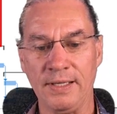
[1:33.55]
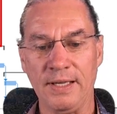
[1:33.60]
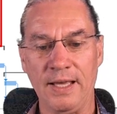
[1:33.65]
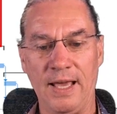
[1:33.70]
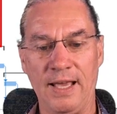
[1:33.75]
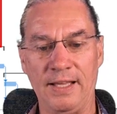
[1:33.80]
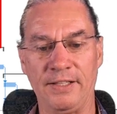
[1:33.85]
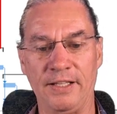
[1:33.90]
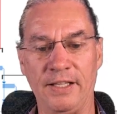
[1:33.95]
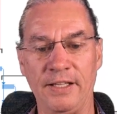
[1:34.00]

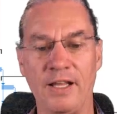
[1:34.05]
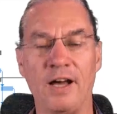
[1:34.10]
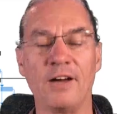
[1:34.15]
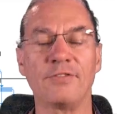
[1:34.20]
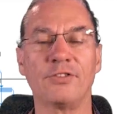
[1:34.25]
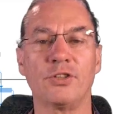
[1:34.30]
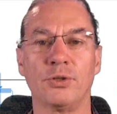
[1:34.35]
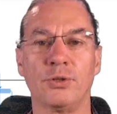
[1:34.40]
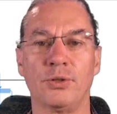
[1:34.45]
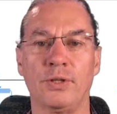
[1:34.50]
And then
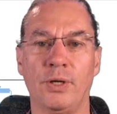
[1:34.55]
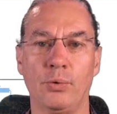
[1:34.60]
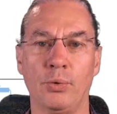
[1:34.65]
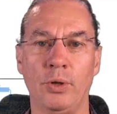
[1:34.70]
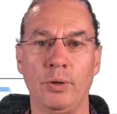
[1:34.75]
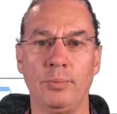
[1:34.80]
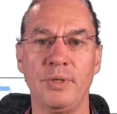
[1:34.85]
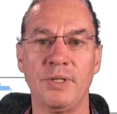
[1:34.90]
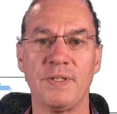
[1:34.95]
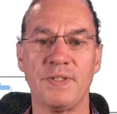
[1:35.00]
after, there will
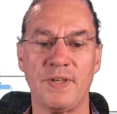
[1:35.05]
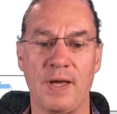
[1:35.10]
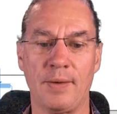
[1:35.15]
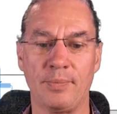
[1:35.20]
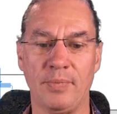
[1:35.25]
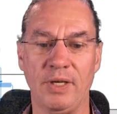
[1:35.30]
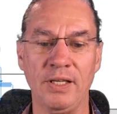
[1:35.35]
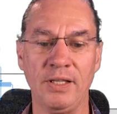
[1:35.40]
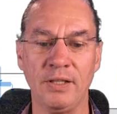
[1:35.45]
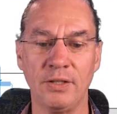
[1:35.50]
be some
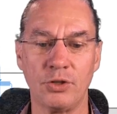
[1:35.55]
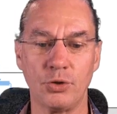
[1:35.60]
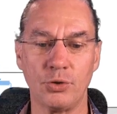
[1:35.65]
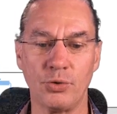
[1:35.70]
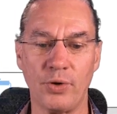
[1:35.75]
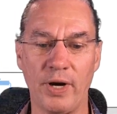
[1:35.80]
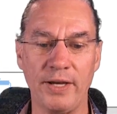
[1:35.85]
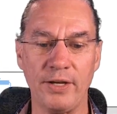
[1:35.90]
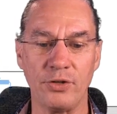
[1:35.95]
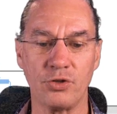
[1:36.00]

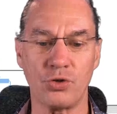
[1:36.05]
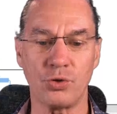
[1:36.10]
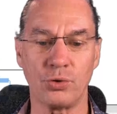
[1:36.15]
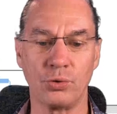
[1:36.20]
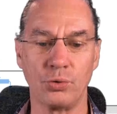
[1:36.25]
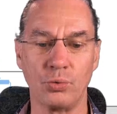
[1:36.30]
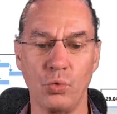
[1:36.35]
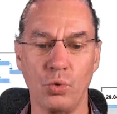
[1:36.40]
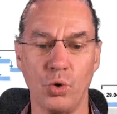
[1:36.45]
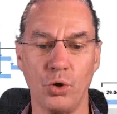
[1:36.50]

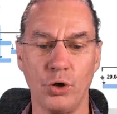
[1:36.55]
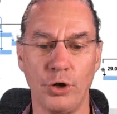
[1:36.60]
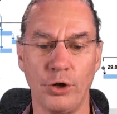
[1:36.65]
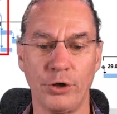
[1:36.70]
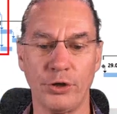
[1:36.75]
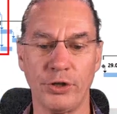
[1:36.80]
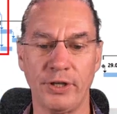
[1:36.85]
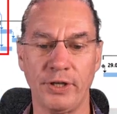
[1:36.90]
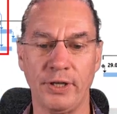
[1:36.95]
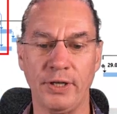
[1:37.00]
integration
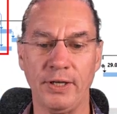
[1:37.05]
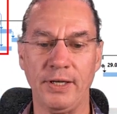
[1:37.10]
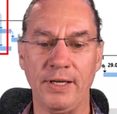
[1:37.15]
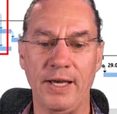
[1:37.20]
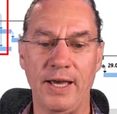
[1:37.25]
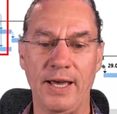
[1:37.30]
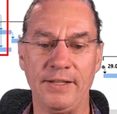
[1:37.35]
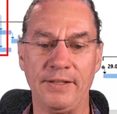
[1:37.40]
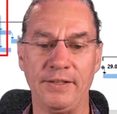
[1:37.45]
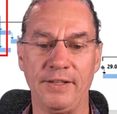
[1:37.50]
work
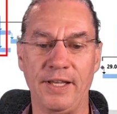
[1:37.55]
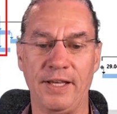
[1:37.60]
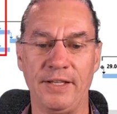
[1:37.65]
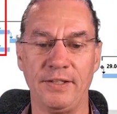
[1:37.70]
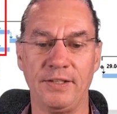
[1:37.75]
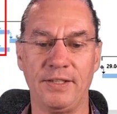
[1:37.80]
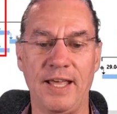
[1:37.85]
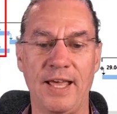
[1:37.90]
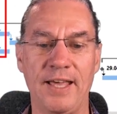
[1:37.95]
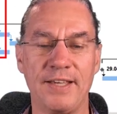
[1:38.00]
and then
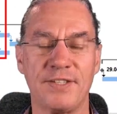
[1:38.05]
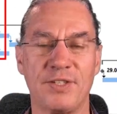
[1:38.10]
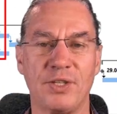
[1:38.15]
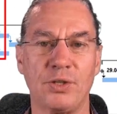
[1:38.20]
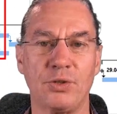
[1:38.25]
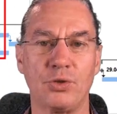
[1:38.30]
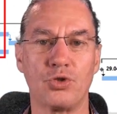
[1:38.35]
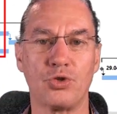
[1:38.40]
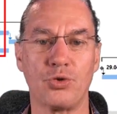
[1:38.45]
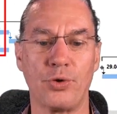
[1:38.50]
test
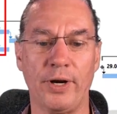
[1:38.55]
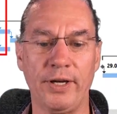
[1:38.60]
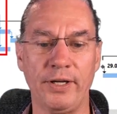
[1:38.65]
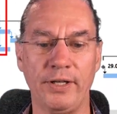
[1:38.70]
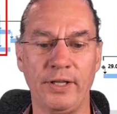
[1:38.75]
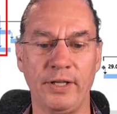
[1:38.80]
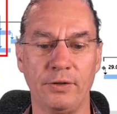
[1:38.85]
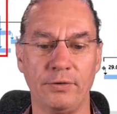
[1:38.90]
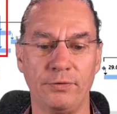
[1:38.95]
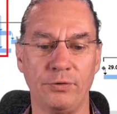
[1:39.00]
and
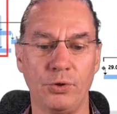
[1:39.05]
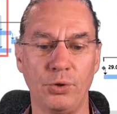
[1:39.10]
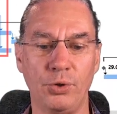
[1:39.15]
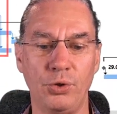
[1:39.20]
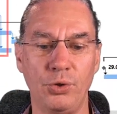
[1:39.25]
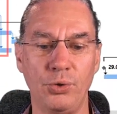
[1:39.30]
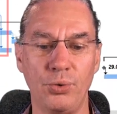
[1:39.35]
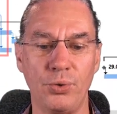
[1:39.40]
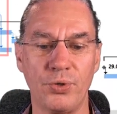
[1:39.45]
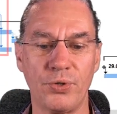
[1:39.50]
training of the
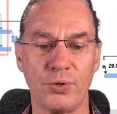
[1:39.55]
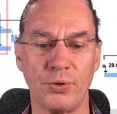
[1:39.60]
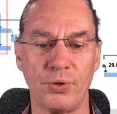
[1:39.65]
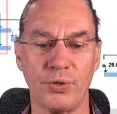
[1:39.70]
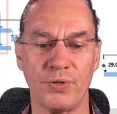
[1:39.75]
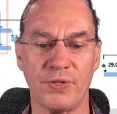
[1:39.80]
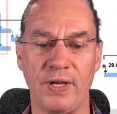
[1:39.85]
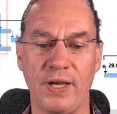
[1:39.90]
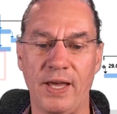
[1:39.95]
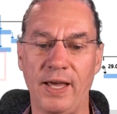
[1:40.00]

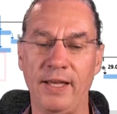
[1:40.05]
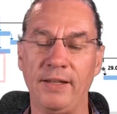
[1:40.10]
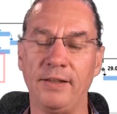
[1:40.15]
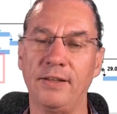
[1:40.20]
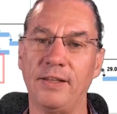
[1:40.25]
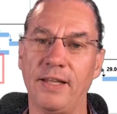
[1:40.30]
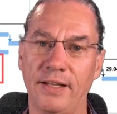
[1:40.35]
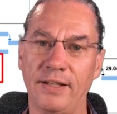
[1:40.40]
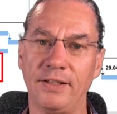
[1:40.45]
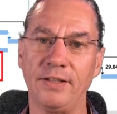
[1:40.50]
users. And
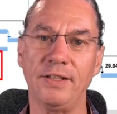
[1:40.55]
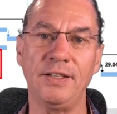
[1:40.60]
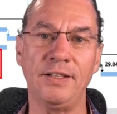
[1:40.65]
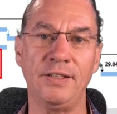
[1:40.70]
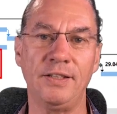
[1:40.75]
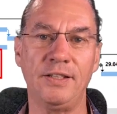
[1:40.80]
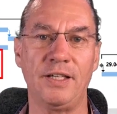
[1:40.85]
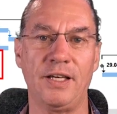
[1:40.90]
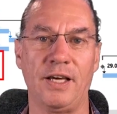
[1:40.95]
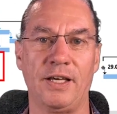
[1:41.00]
then in
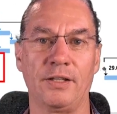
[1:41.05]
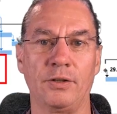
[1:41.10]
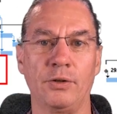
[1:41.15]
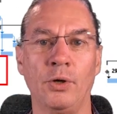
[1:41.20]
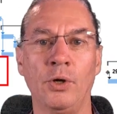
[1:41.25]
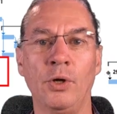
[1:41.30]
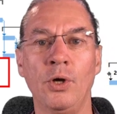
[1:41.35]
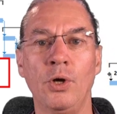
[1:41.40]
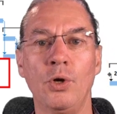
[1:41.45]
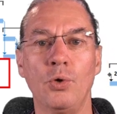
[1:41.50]
the end,
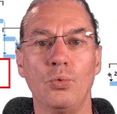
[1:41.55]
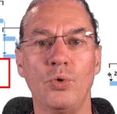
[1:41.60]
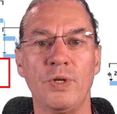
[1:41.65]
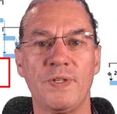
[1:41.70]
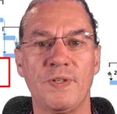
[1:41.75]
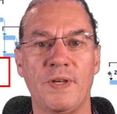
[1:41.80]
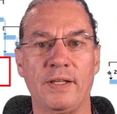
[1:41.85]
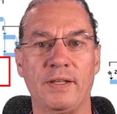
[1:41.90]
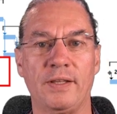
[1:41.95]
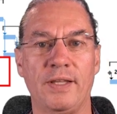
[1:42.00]
we
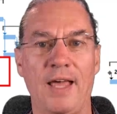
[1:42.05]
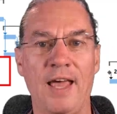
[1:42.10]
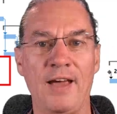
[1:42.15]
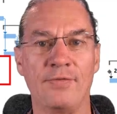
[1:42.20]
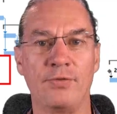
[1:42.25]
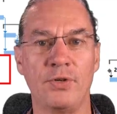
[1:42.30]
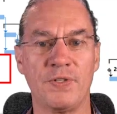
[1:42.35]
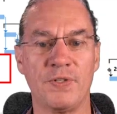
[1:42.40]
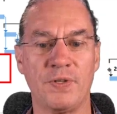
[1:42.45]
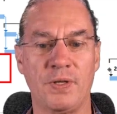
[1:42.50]
set
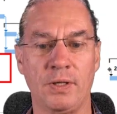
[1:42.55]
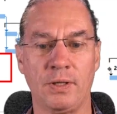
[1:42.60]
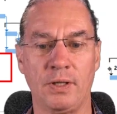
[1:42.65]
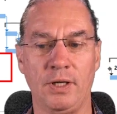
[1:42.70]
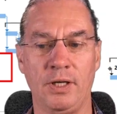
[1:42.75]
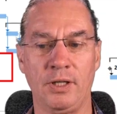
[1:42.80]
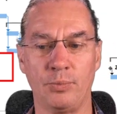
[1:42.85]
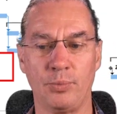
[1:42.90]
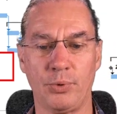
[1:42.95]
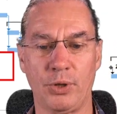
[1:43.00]
everything
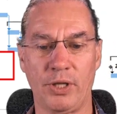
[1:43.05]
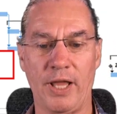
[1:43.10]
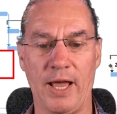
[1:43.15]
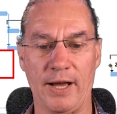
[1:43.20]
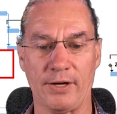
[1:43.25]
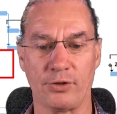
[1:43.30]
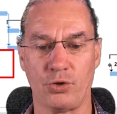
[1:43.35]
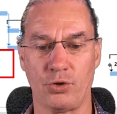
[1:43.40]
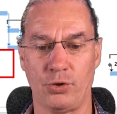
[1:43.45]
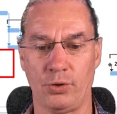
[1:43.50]
in
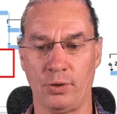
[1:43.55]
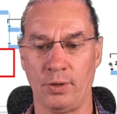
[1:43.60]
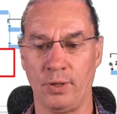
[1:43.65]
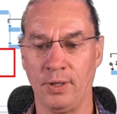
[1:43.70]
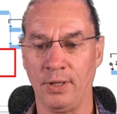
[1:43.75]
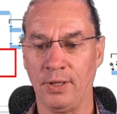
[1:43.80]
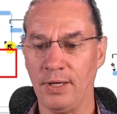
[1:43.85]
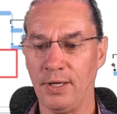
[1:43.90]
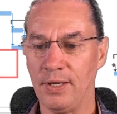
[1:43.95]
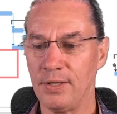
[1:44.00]
production.
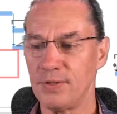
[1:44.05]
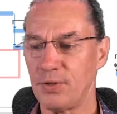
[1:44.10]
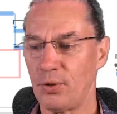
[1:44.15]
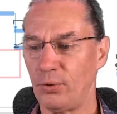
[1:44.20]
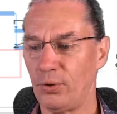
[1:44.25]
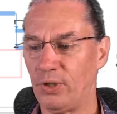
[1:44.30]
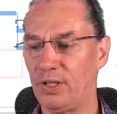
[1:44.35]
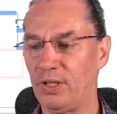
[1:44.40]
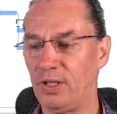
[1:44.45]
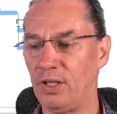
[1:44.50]
So
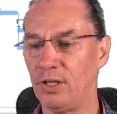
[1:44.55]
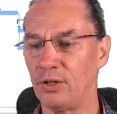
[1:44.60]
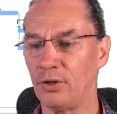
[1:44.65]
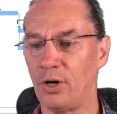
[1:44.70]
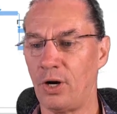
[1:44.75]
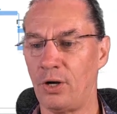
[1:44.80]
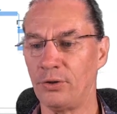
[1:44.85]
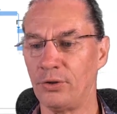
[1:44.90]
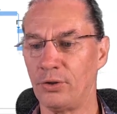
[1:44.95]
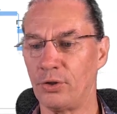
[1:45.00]
here
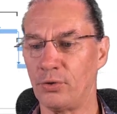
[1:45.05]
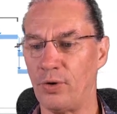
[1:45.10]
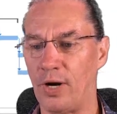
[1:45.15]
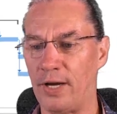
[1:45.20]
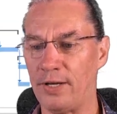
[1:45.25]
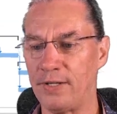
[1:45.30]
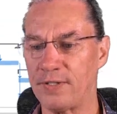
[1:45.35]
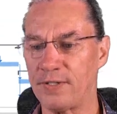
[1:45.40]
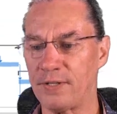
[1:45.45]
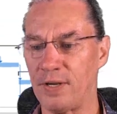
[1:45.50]
on the
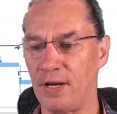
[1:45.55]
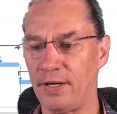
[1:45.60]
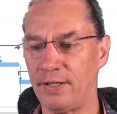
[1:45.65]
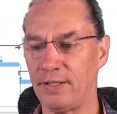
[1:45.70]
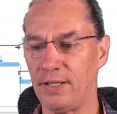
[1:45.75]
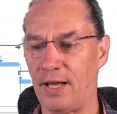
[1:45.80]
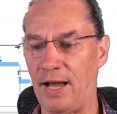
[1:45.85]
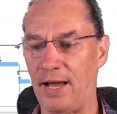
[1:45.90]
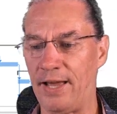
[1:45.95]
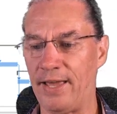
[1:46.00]
right side,
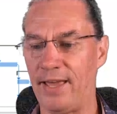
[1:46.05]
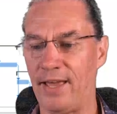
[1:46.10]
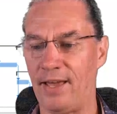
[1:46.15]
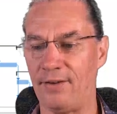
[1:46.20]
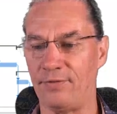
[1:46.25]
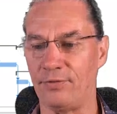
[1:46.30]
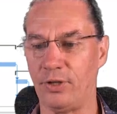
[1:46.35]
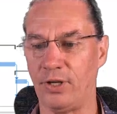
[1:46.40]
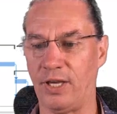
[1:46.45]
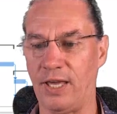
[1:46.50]
I
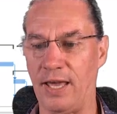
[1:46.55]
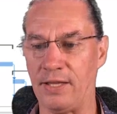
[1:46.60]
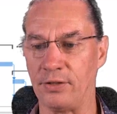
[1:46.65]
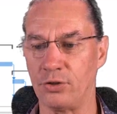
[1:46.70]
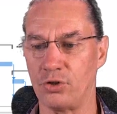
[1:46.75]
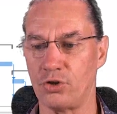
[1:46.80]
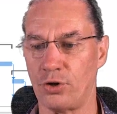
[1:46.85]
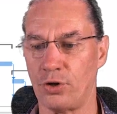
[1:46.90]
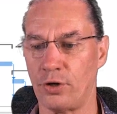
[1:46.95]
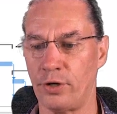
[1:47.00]
have the Gantt
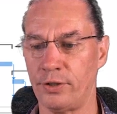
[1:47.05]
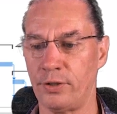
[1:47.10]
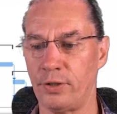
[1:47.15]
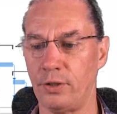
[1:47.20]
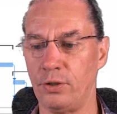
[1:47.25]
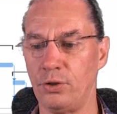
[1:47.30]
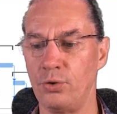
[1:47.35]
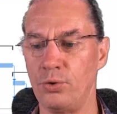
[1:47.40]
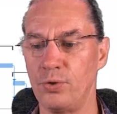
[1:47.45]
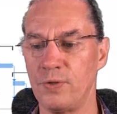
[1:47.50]
chart.
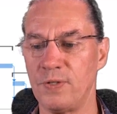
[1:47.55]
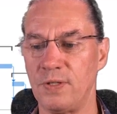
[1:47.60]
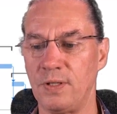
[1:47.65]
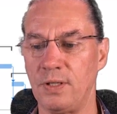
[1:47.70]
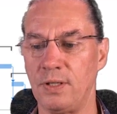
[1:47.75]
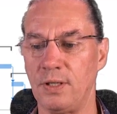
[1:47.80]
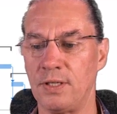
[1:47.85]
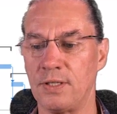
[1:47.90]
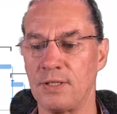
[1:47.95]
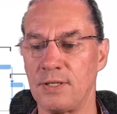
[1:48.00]
You see
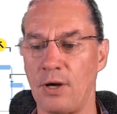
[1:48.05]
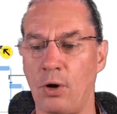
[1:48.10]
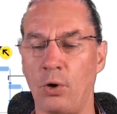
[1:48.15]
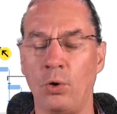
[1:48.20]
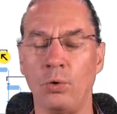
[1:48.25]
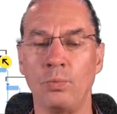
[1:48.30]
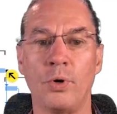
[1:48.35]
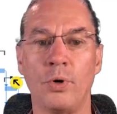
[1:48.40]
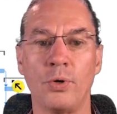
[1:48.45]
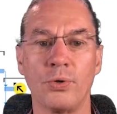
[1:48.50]
it's
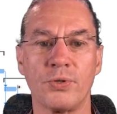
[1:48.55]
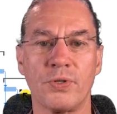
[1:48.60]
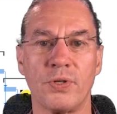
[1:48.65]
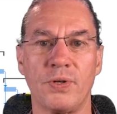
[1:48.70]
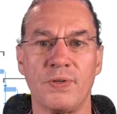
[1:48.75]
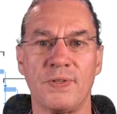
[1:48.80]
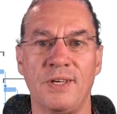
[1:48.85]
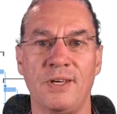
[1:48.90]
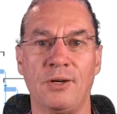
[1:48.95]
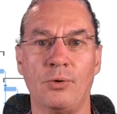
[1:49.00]
almost a
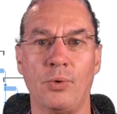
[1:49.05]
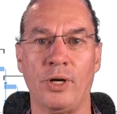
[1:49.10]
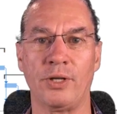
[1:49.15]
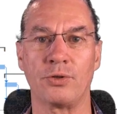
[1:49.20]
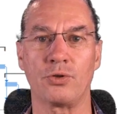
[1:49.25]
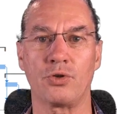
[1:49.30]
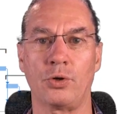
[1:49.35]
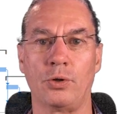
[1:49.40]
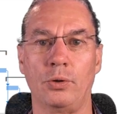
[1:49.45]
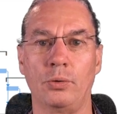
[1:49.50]

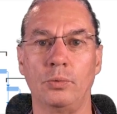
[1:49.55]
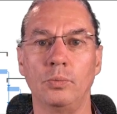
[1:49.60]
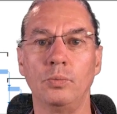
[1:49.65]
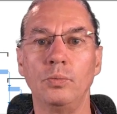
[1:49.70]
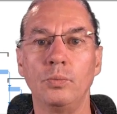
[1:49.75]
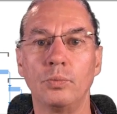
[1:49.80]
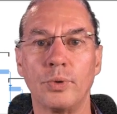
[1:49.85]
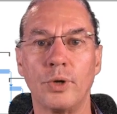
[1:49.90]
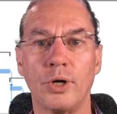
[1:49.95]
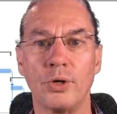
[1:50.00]
sequential
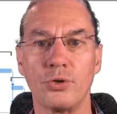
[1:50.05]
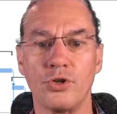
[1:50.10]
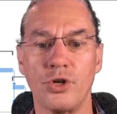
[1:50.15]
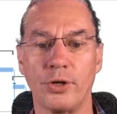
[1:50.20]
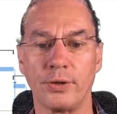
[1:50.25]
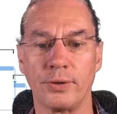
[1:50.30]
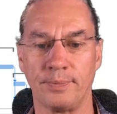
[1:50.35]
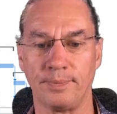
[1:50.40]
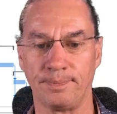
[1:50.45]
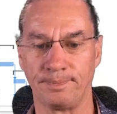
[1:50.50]

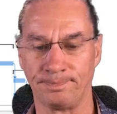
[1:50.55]
project.